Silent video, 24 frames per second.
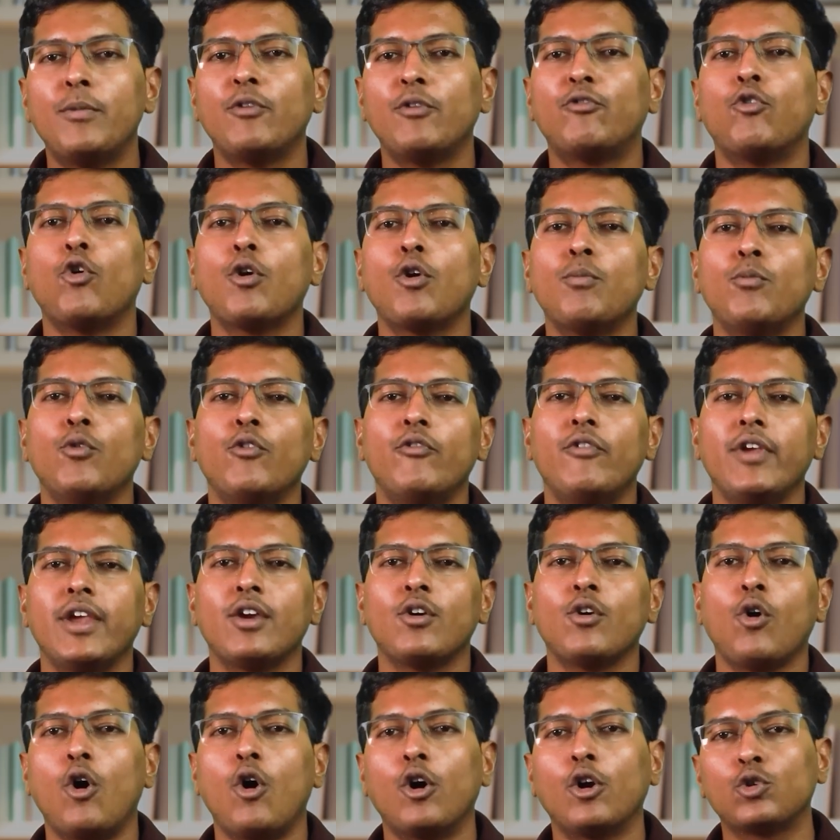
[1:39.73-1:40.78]
before
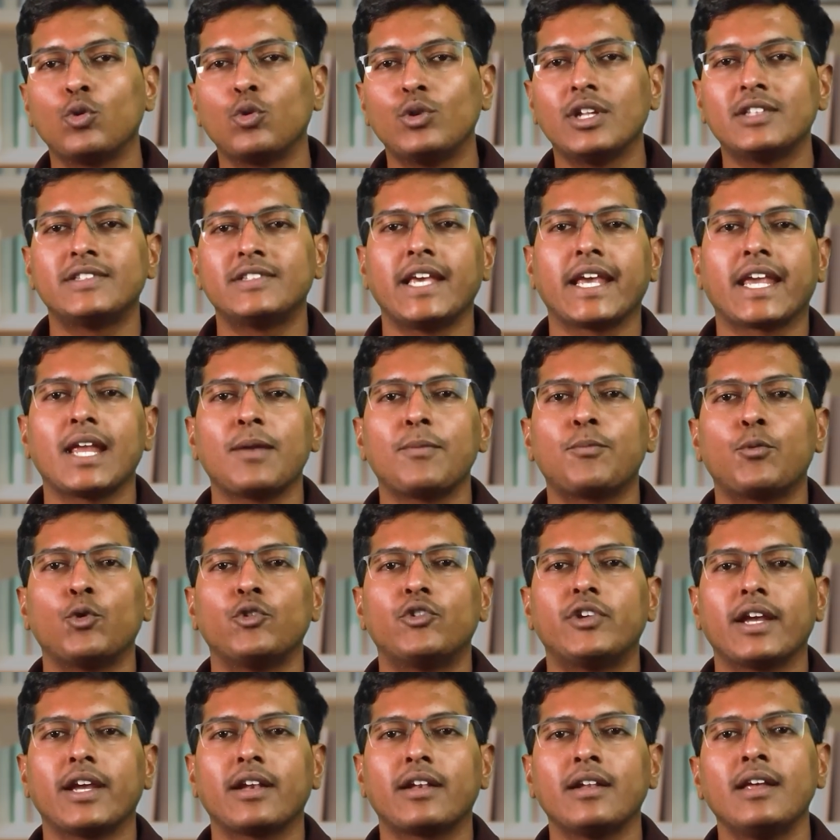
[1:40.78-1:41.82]
moving on to the second
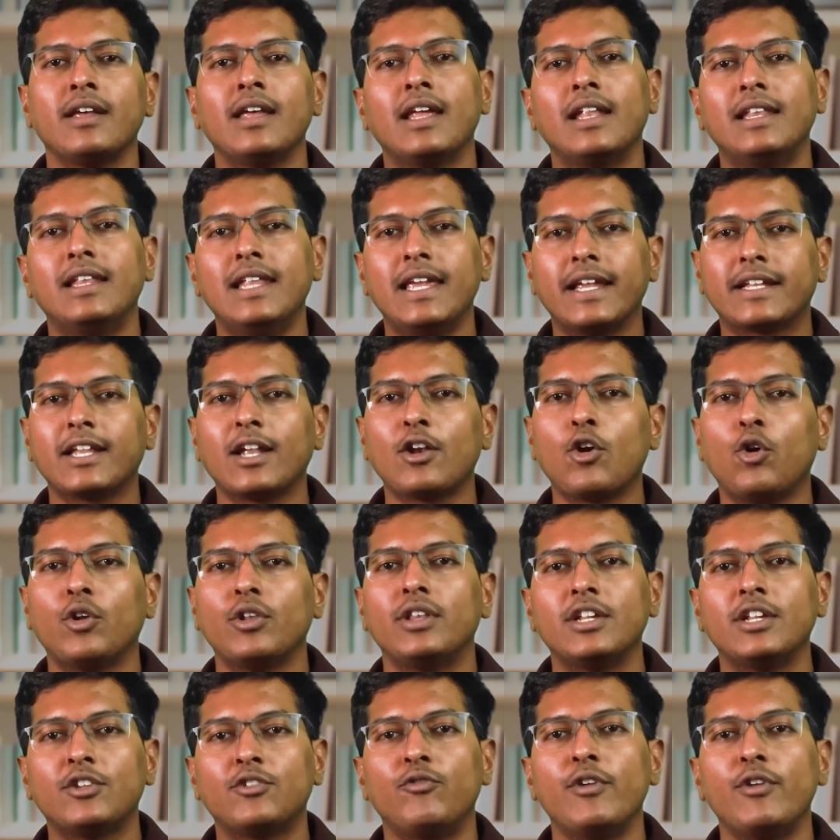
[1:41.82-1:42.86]
project, later
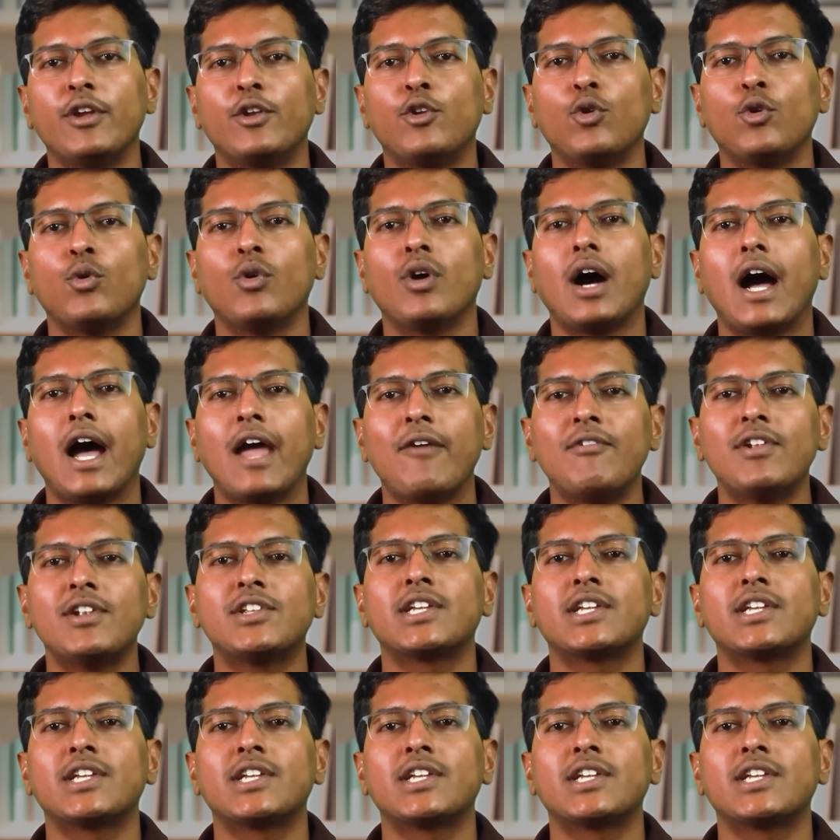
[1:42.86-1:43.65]
on this video, I will